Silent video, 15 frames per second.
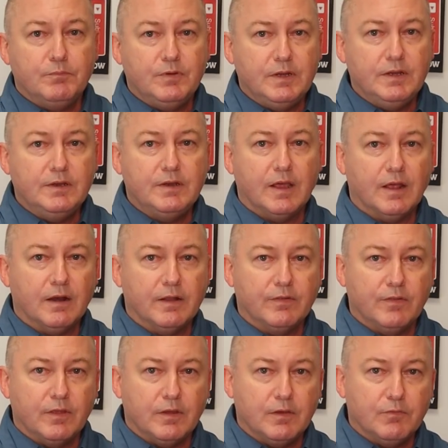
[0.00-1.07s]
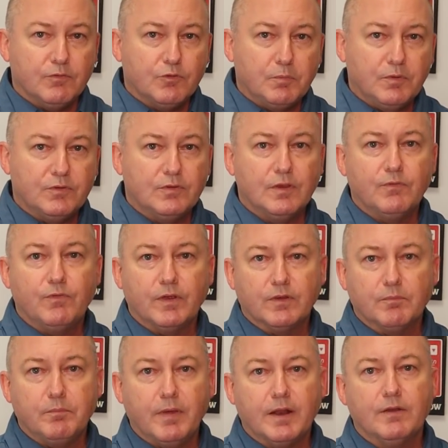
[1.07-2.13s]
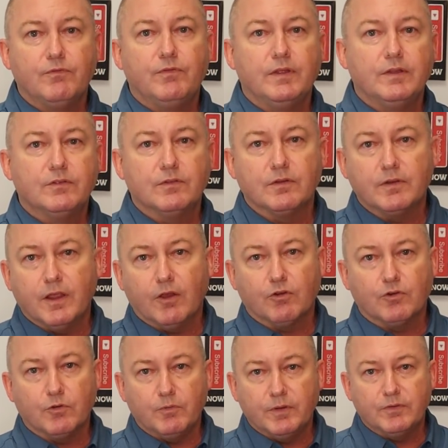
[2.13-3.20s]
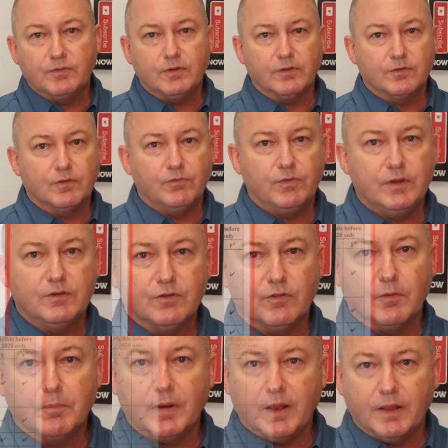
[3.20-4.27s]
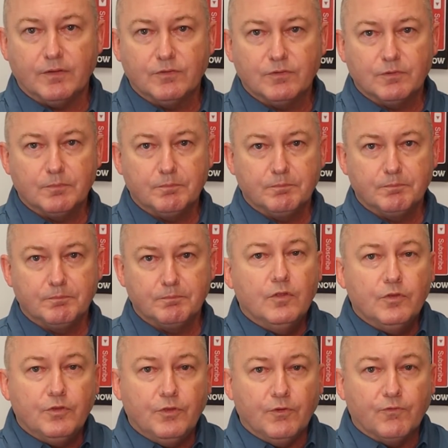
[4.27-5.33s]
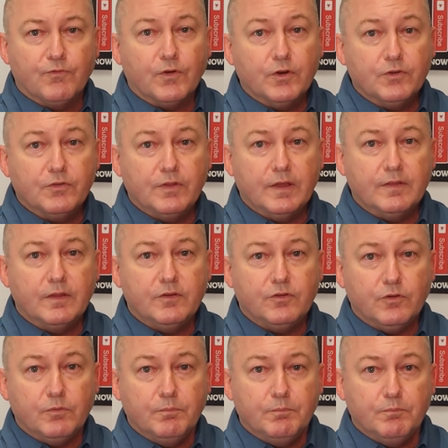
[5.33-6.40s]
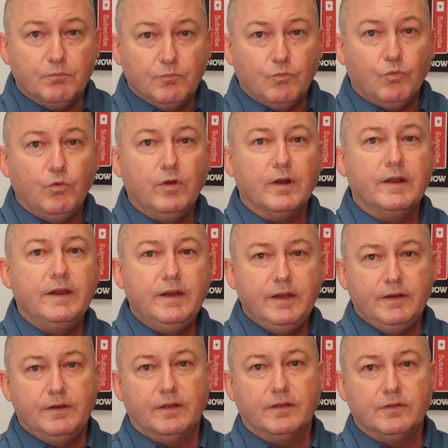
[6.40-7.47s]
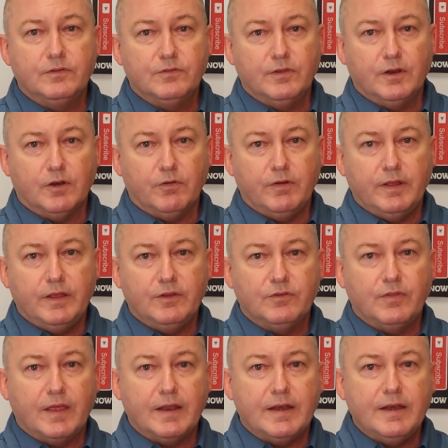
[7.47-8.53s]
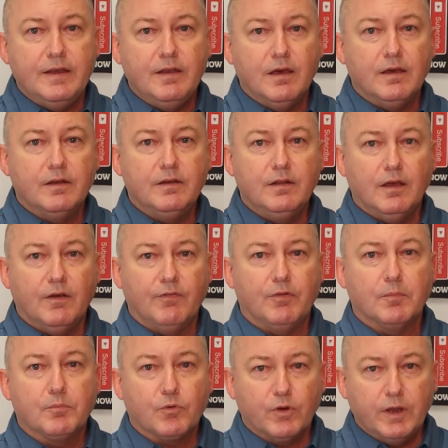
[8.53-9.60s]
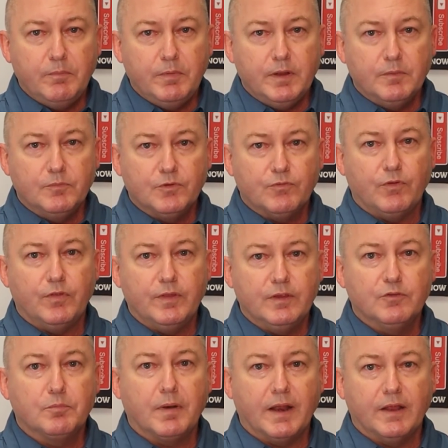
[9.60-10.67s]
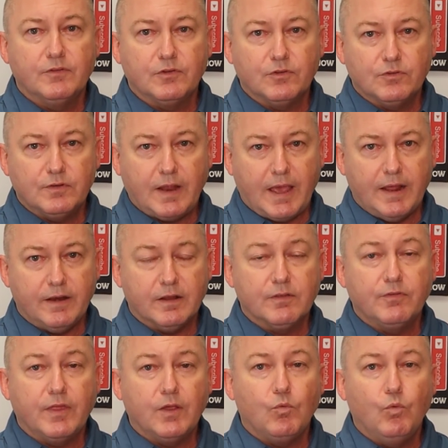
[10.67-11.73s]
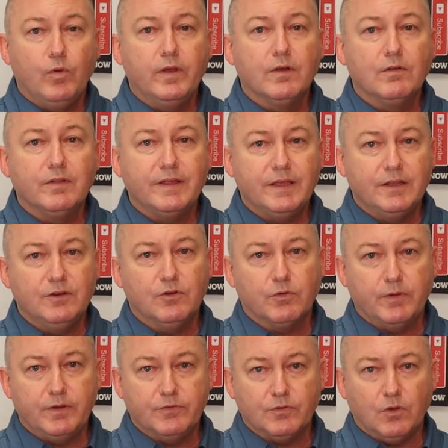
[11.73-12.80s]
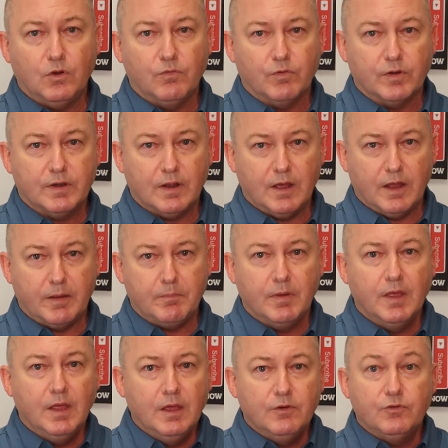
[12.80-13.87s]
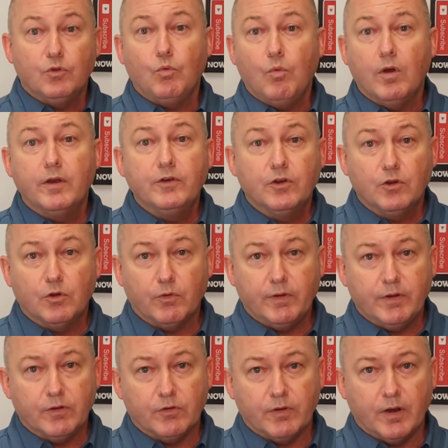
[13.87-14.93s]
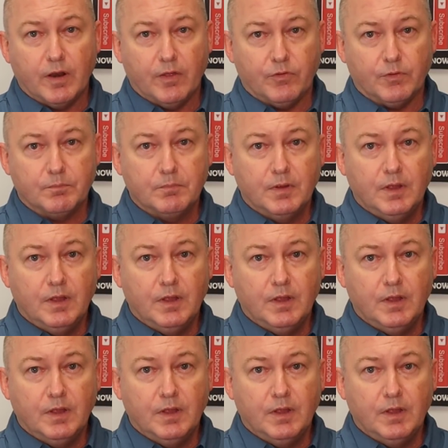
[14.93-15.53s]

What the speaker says: detailing the specific benefits and characteristics of each of the plans. The first thing that you really need to consider is that none of the premiums for these plans are static. They will increase over time to one degree or another.